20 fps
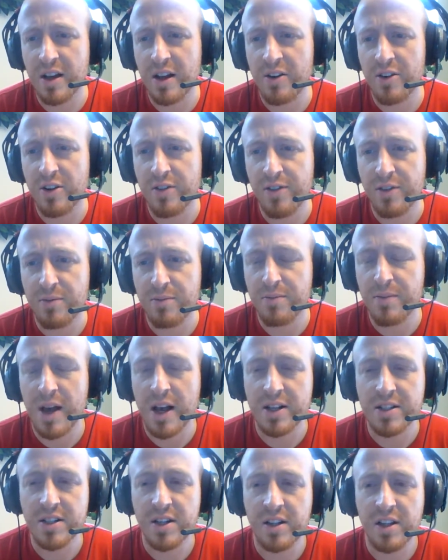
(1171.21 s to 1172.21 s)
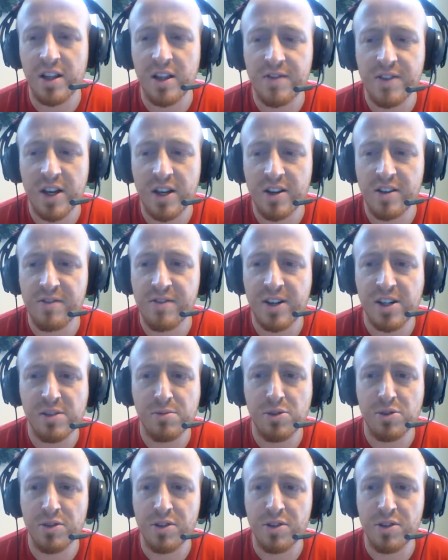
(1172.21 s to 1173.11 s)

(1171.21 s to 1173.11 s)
I don't know if you accidentally left out your variable.